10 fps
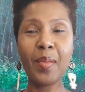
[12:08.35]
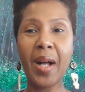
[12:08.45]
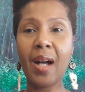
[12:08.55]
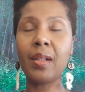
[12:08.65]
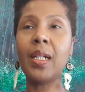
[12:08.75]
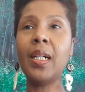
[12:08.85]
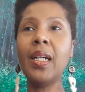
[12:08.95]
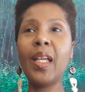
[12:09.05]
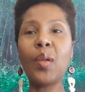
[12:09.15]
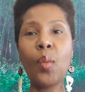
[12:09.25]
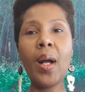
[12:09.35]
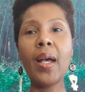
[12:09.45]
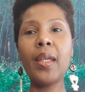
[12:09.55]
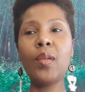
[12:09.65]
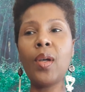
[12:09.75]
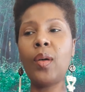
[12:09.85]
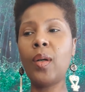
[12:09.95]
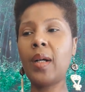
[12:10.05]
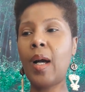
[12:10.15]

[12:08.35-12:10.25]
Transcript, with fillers: about in a way, you know,